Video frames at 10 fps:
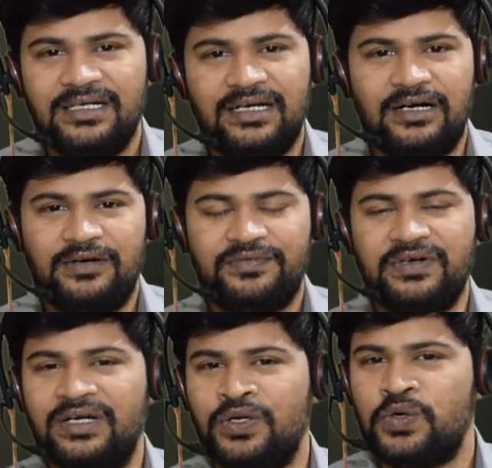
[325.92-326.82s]
of
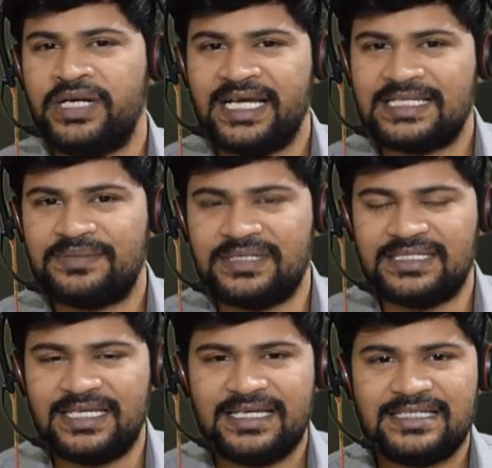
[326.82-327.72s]
Node and
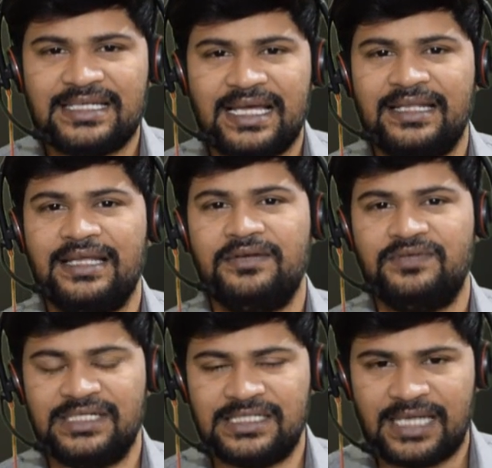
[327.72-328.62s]
Express.js, and then
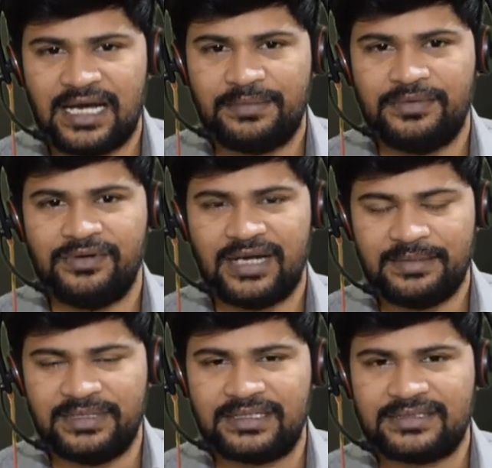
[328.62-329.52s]
we'll start
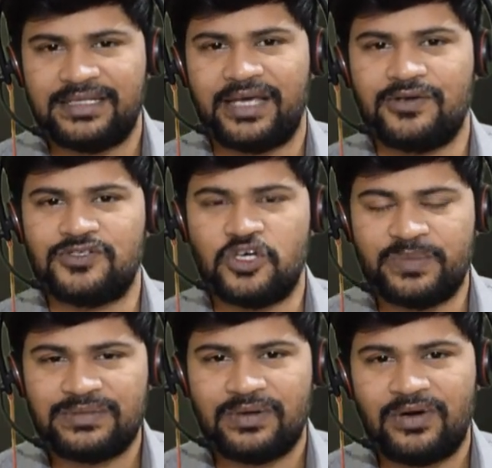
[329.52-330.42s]
programming. Thank you so
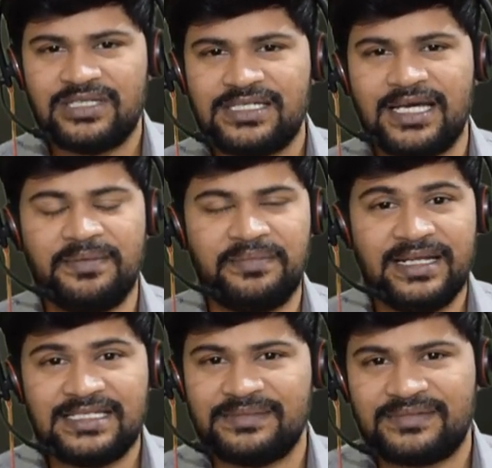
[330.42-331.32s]
much for watching, and
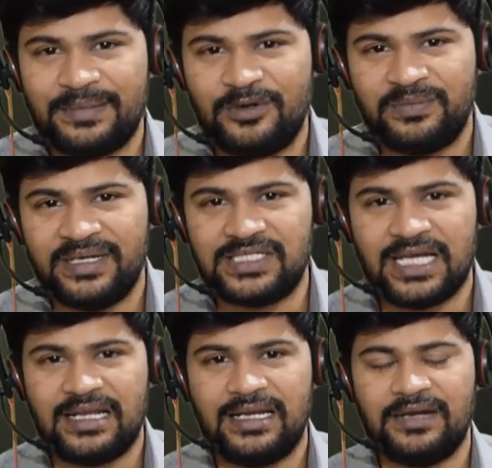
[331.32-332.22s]
please subscribe to my
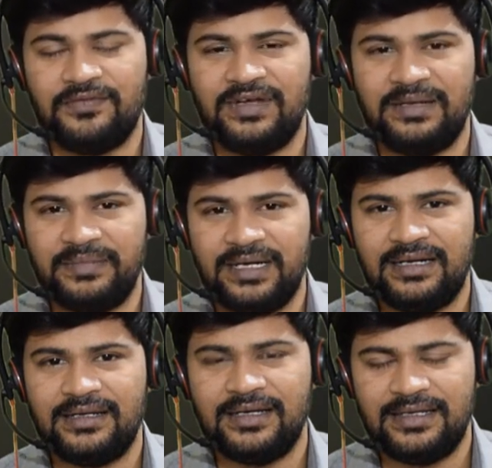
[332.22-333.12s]
channel, and we'll
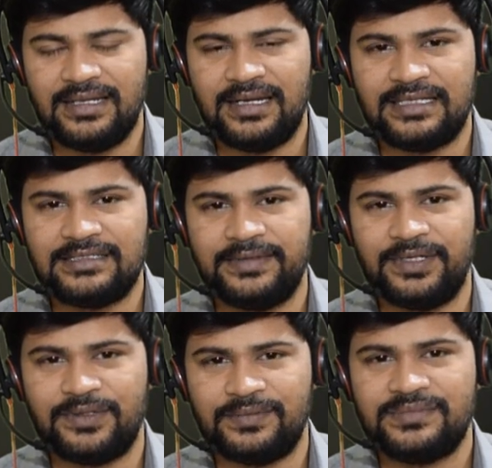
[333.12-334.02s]
meet in the next
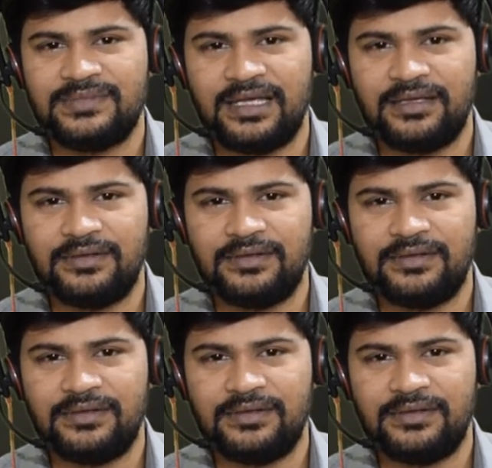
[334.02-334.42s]
video. Thank